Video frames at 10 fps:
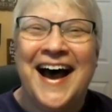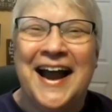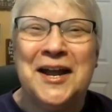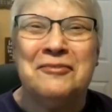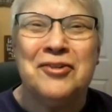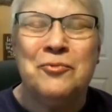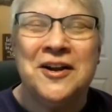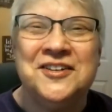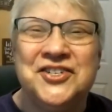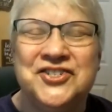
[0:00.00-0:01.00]
Hi
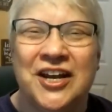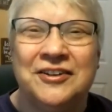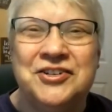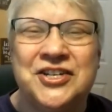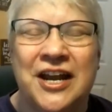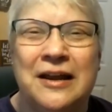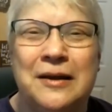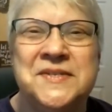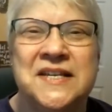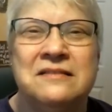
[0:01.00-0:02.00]
everyone, it's Jan James,